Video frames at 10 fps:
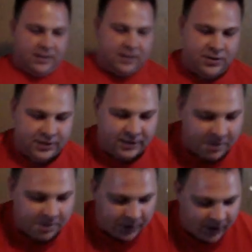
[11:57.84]
Shit's
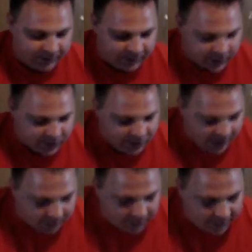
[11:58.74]
coming off in the
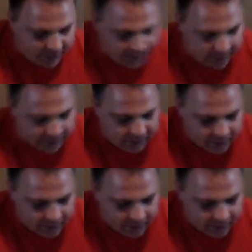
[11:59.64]
shower today.